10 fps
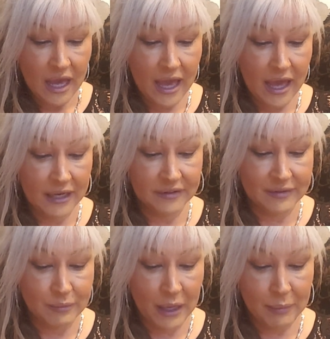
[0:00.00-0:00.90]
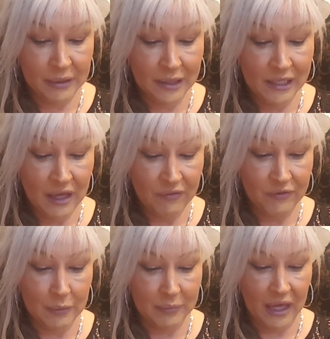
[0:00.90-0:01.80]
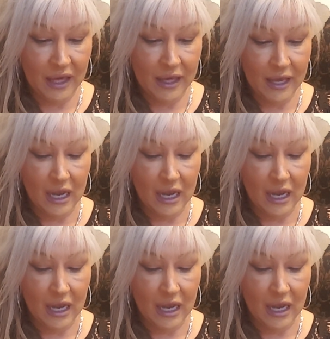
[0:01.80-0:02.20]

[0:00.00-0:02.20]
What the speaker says: and it's the Maybelline Fit Me,